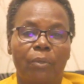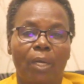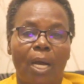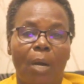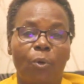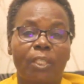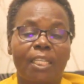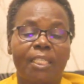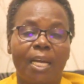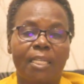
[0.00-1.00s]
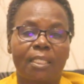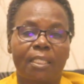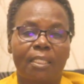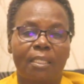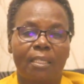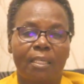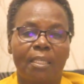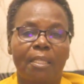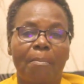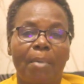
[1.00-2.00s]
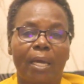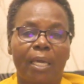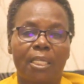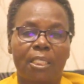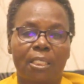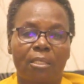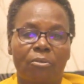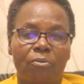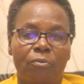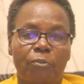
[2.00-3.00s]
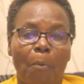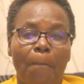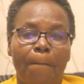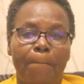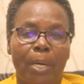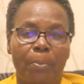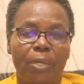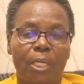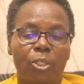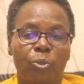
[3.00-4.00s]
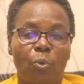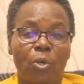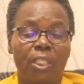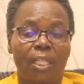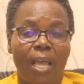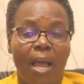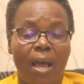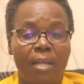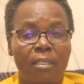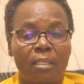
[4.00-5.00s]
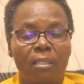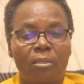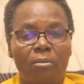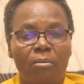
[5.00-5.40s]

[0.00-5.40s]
water tanks in the markets for public to wash their hands.